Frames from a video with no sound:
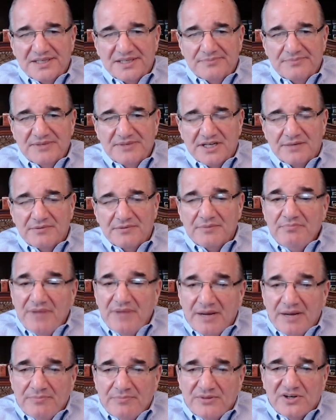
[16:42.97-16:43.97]
become a
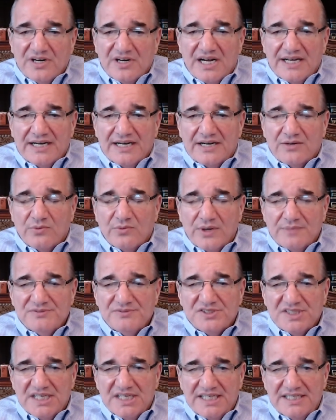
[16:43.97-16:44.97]
member on our
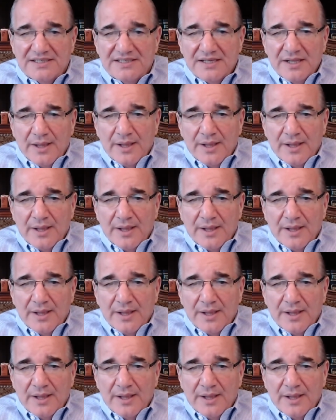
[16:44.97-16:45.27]
website.